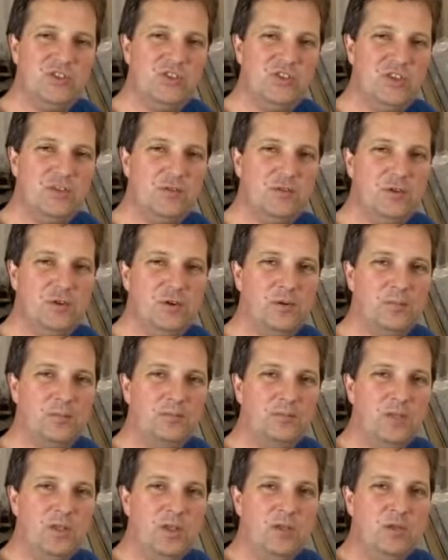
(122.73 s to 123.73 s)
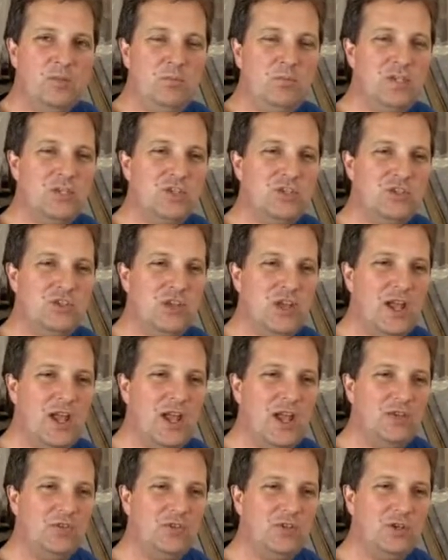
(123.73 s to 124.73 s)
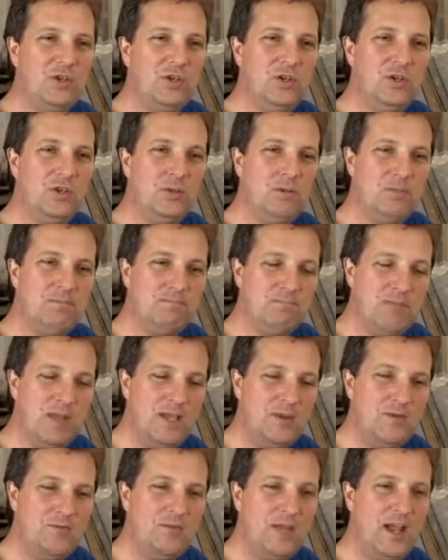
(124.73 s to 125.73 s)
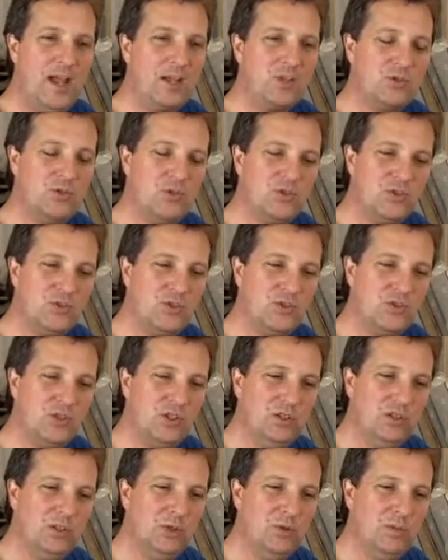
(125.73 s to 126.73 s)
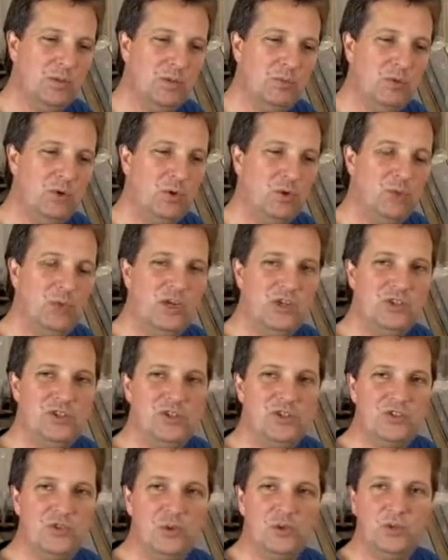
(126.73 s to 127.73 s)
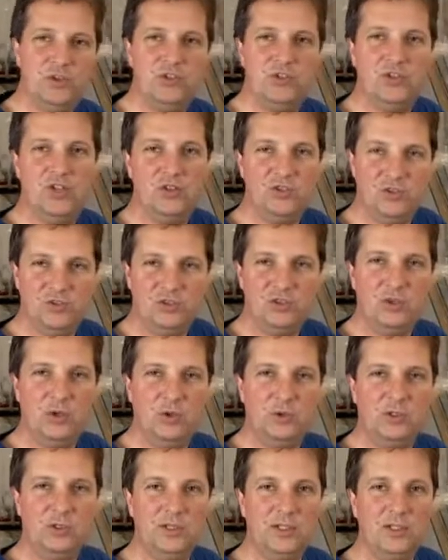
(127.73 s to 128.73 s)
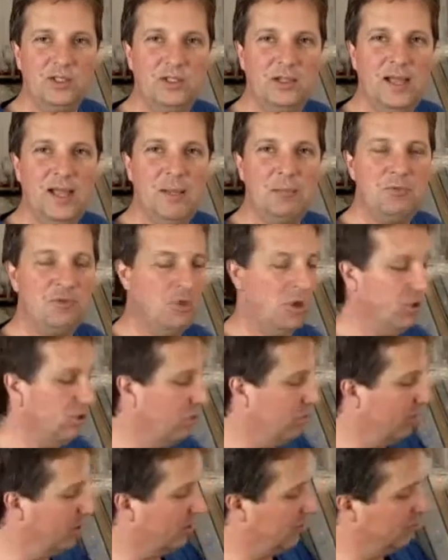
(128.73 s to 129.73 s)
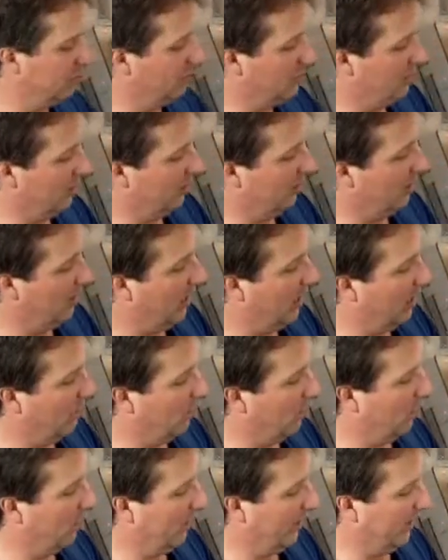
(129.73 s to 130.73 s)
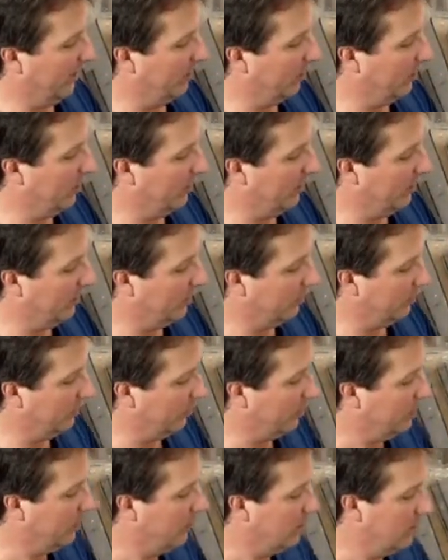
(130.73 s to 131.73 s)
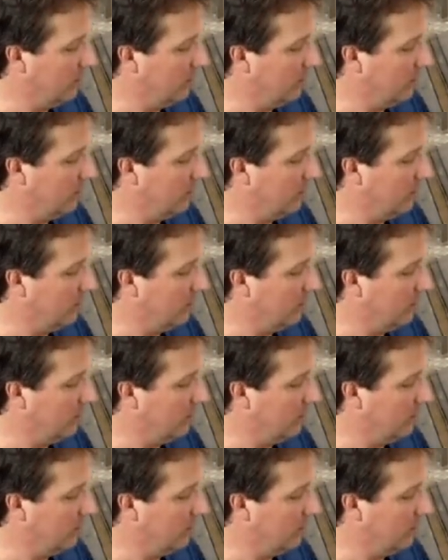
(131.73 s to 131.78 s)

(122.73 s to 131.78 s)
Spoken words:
stiffer because you have to manufacture it so it's a little bit more rigid so it just doesn't totally collapse on you, because there's a lot more air in here.